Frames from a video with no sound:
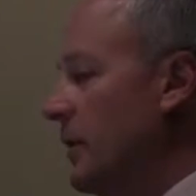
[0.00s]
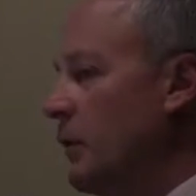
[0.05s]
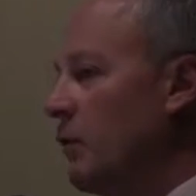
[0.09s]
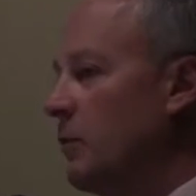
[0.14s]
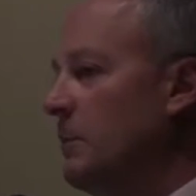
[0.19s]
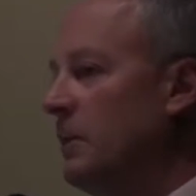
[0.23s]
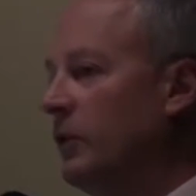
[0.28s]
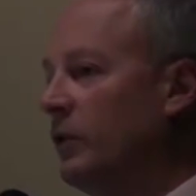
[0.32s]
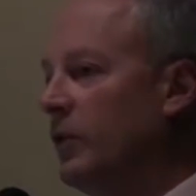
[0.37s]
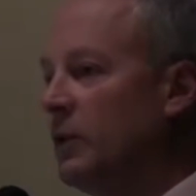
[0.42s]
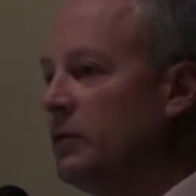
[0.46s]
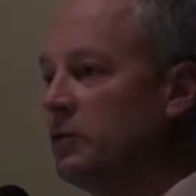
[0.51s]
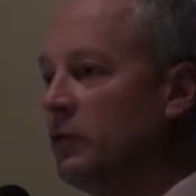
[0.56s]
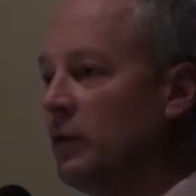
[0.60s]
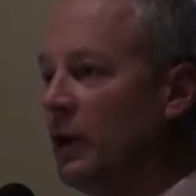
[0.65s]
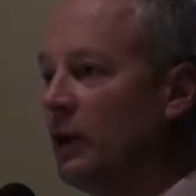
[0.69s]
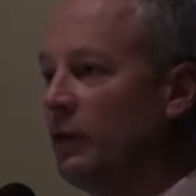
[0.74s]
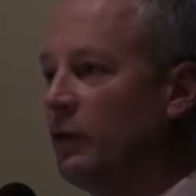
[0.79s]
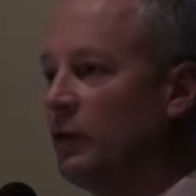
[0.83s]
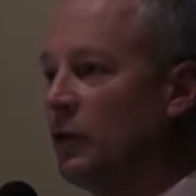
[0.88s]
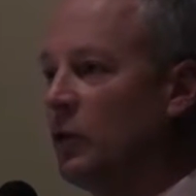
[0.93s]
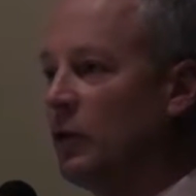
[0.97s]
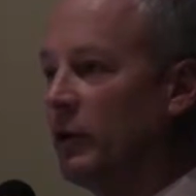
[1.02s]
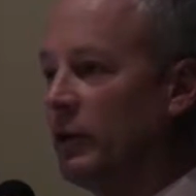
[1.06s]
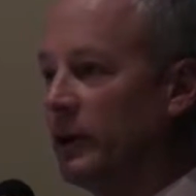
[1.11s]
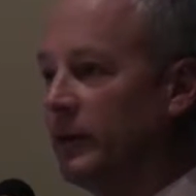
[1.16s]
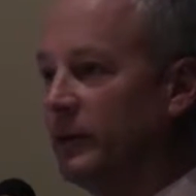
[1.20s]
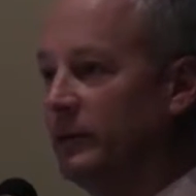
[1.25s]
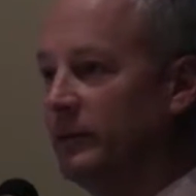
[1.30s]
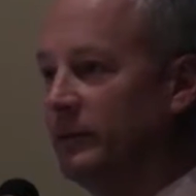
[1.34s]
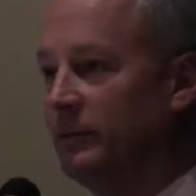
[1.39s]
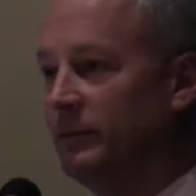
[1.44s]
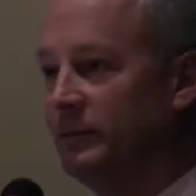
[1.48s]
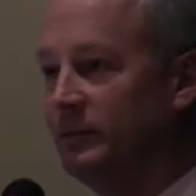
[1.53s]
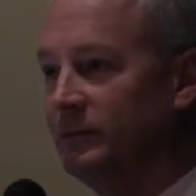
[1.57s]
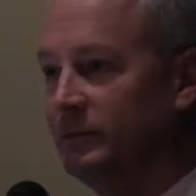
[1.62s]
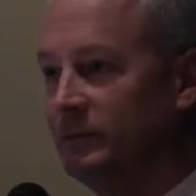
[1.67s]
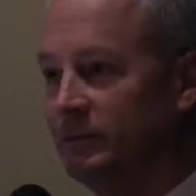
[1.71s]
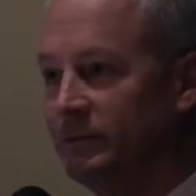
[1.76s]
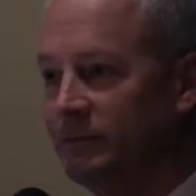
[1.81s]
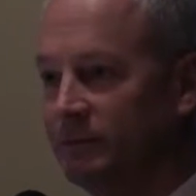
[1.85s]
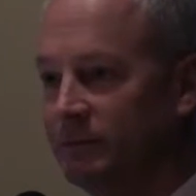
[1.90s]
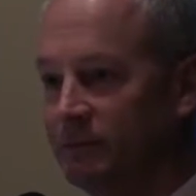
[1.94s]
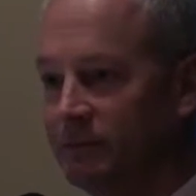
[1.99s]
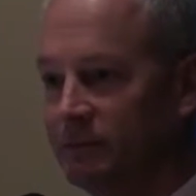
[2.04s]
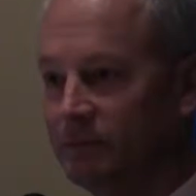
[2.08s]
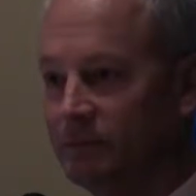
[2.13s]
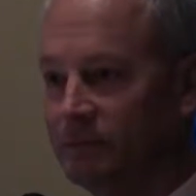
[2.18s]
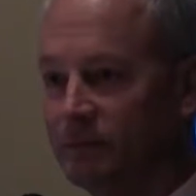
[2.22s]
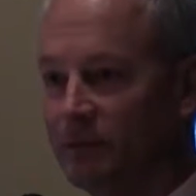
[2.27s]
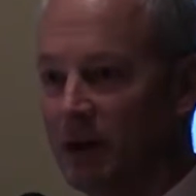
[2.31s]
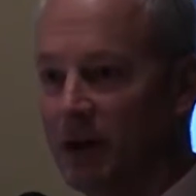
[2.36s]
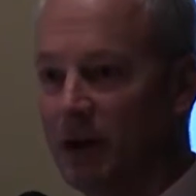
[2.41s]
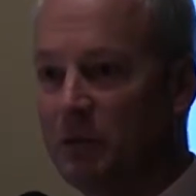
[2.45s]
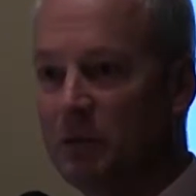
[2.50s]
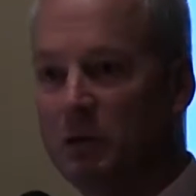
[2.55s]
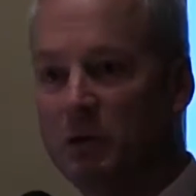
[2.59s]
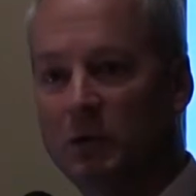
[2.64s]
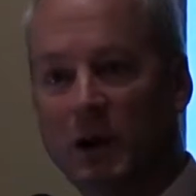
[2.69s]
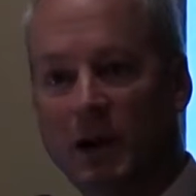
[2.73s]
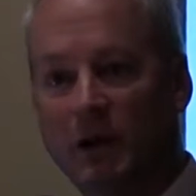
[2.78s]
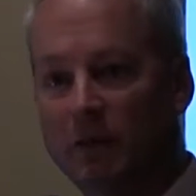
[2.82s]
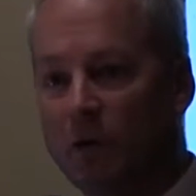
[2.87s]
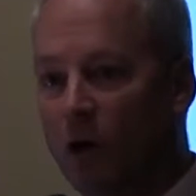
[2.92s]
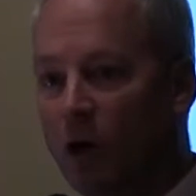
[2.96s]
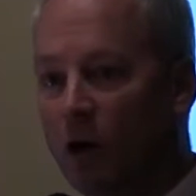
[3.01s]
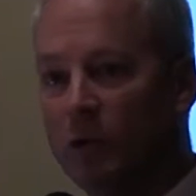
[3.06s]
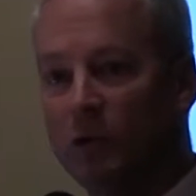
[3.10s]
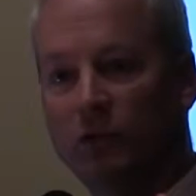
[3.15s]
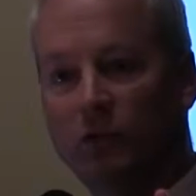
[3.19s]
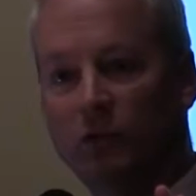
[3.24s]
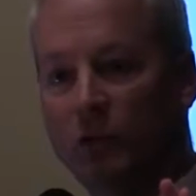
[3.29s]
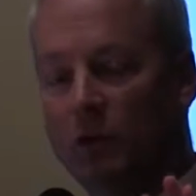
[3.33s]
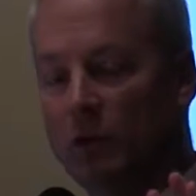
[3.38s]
There would be centralized scoring. Okay? We would have all the